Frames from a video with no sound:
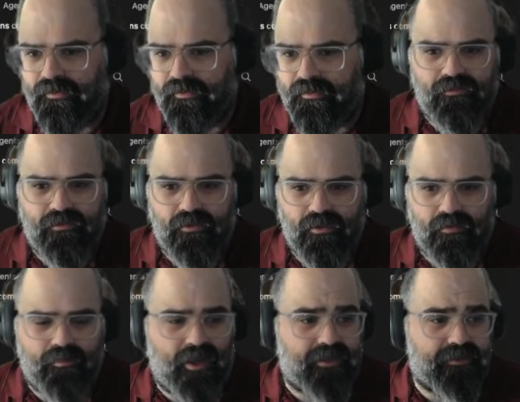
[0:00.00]
if you're
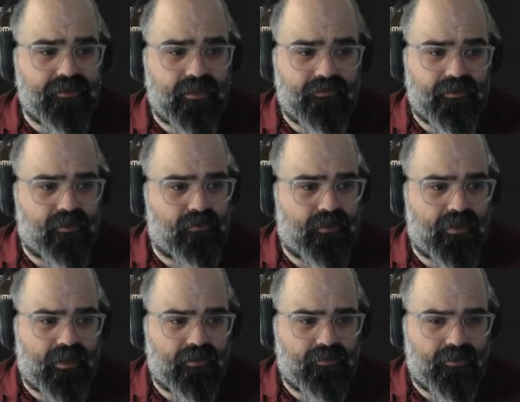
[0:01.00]
by yourself on the
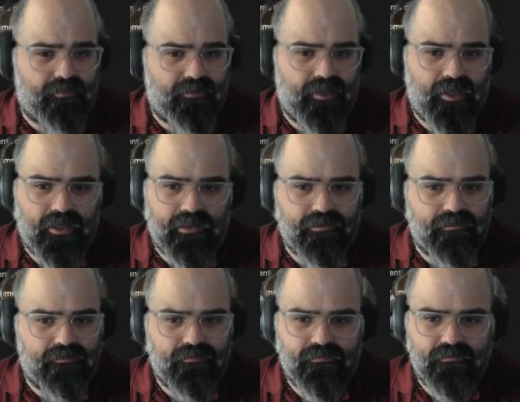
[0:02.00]
$20 a month plan,
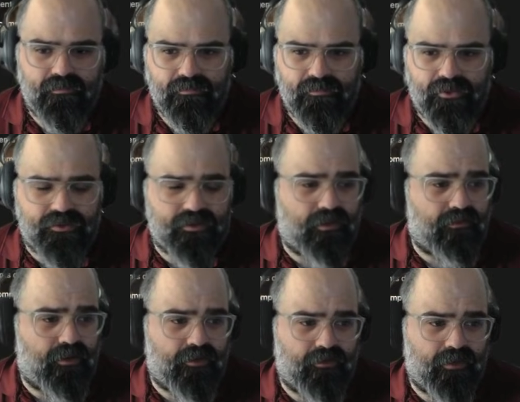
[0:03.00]
use the
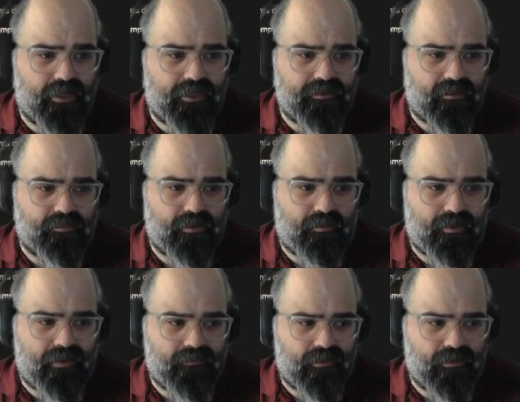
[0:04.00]
300 credits. You could probably
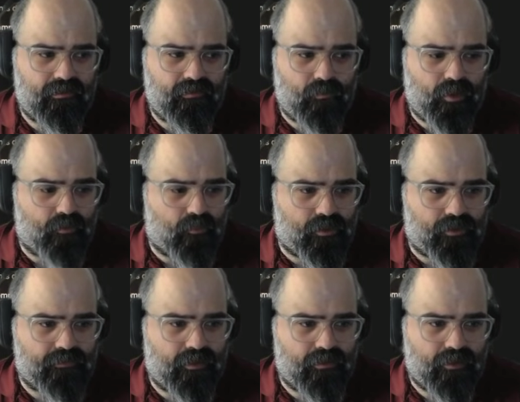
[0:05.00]
have one
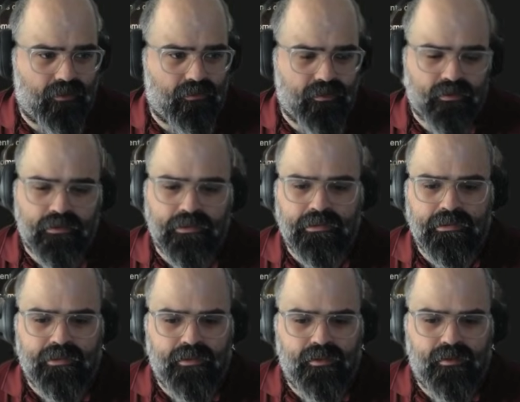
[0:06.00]
workflow going,
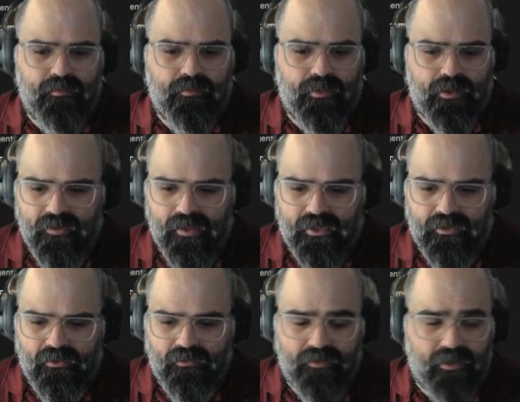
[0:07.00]
but I don't
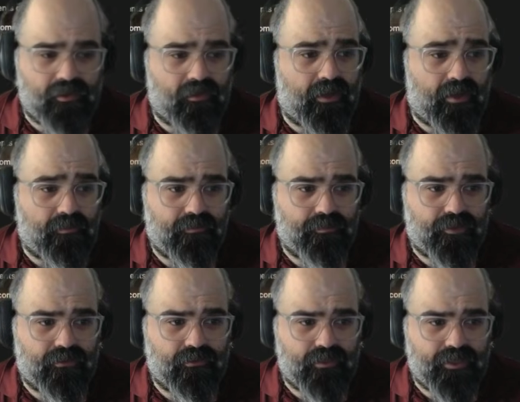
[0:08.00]
know if I'd go ahead and
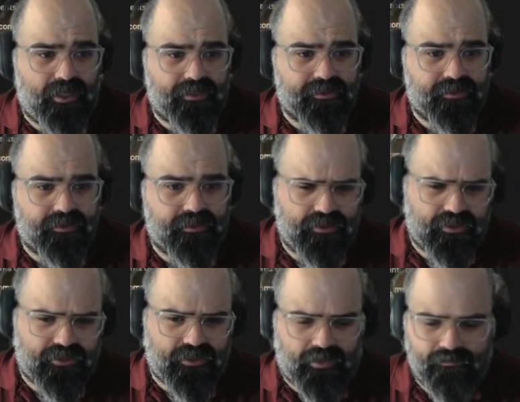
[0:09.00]
build 20 agents here
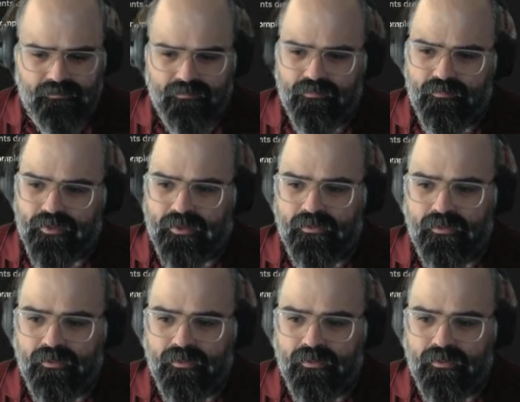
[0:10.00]
just yet. But